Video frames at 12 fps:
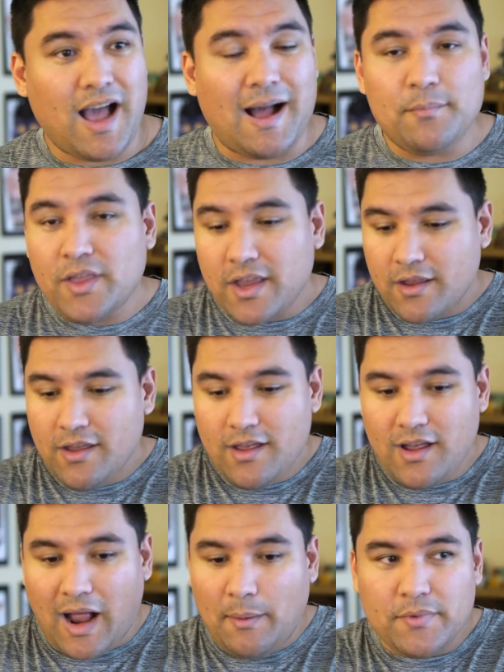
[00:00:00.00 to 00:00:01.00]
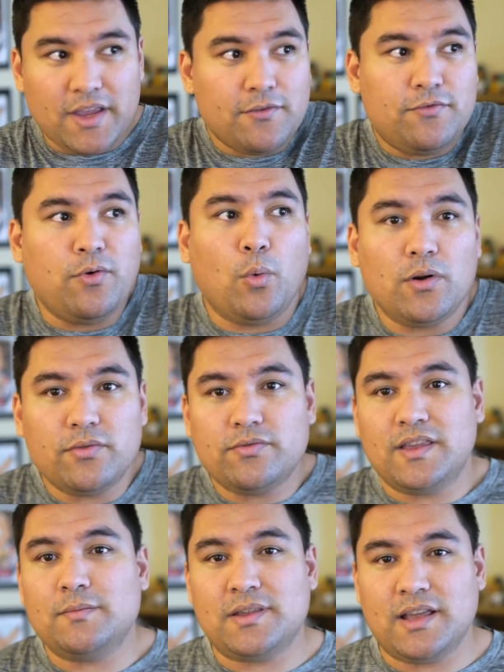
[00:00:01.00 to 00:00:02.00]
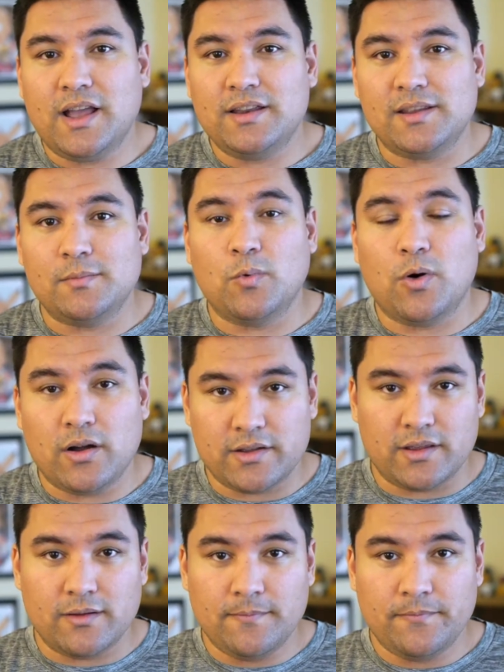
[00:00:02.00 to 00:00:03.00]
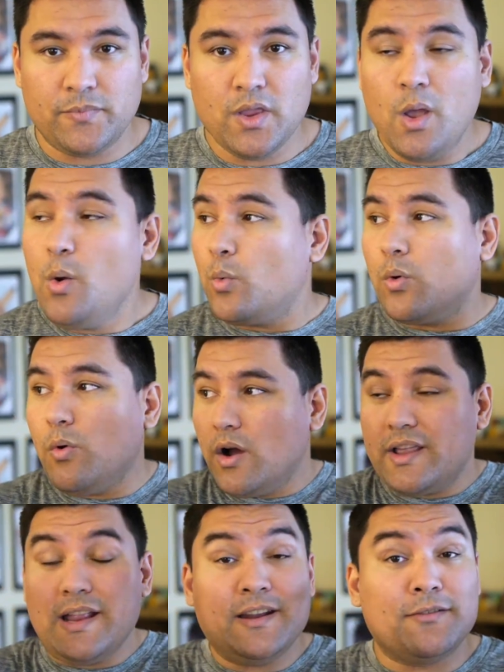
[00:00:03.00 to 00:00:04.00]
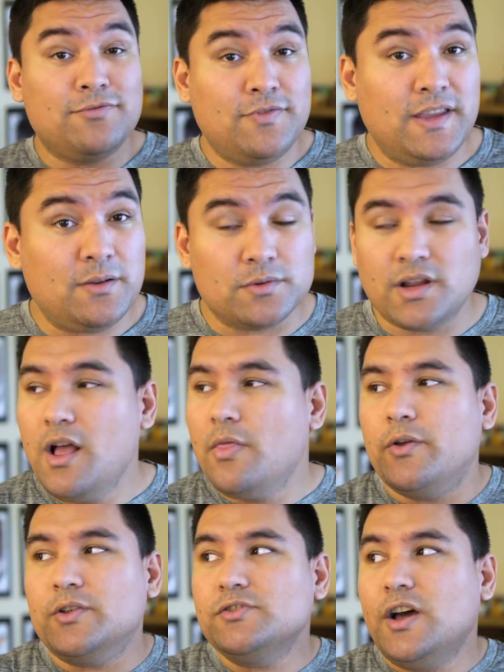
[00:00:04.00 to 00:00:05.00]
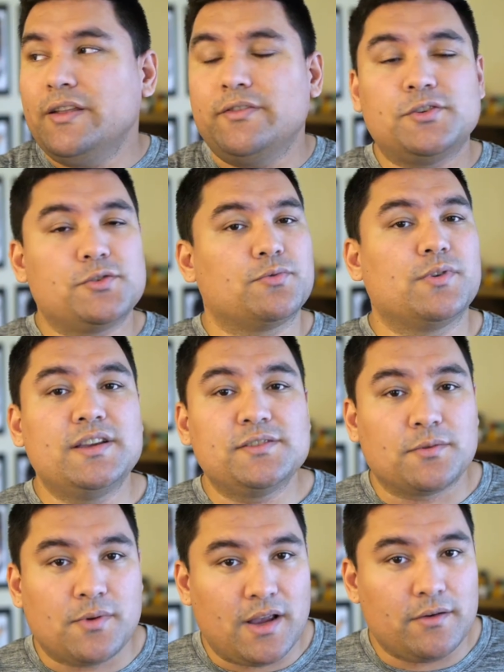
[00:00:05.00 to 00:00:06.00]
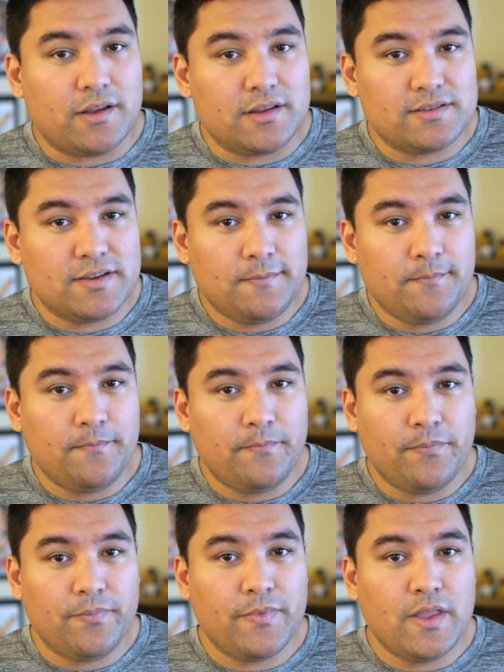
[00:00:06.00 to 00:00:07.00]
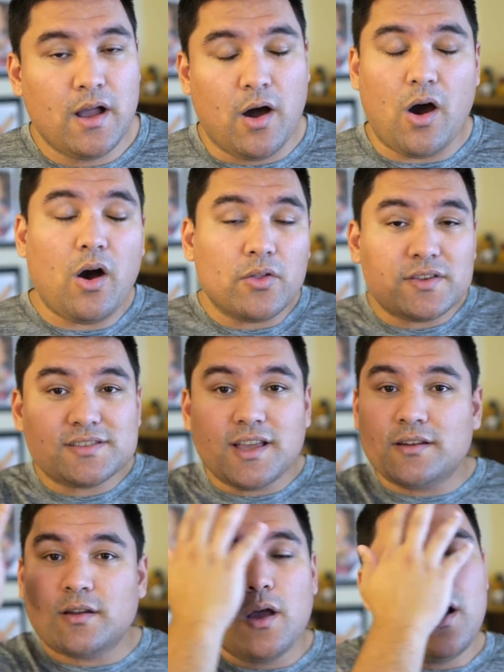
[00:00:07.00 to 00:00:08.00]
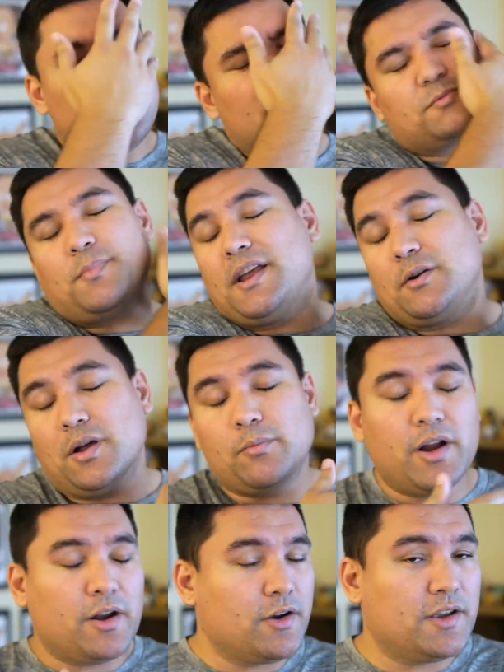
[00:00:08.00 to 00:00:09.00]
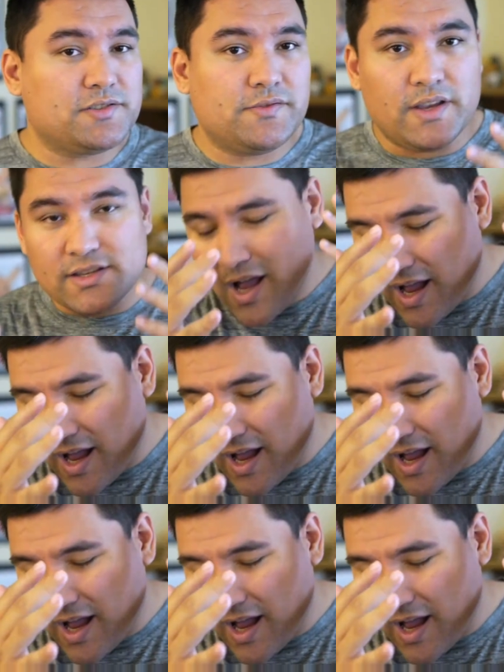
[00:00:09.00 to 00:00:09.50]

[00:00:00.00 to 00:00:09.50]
I'm like I'm like four feet behind him walking. We're walking in a field. There's not even trees around us. All of a sudden, spiderweb right across the face.